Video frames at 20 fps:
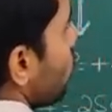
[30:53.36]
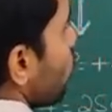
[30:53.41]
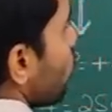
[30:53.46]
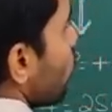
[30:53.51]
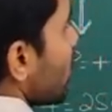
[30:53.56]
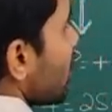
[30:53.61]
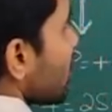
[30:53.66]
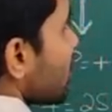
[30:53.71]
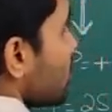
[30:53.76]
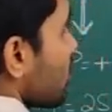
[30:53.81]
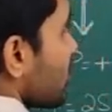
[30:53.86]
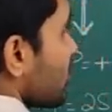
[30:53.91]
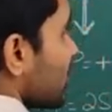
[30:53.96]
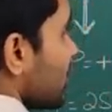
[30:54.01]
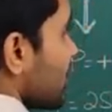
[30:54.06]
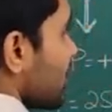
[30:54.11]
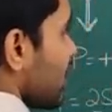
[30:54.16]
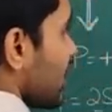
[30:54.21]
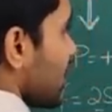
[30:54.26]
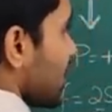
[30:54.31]
focus of
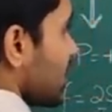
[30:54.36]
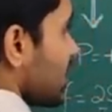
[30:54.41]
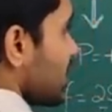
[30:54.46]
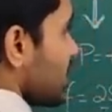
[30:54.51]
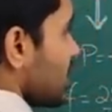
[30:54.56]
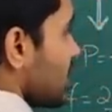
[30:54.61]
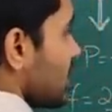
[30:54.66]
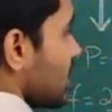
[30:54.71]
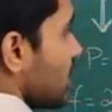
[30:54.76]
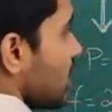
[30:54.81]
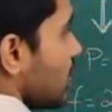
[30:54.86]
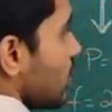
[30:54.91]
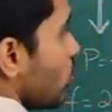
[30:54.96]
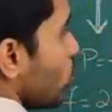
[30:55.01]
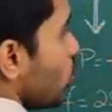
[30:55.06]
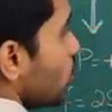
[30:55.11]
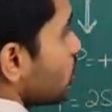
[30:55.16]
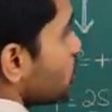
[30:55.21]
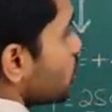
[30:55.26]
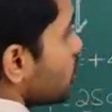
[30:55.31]
this lens
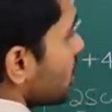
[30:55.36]
which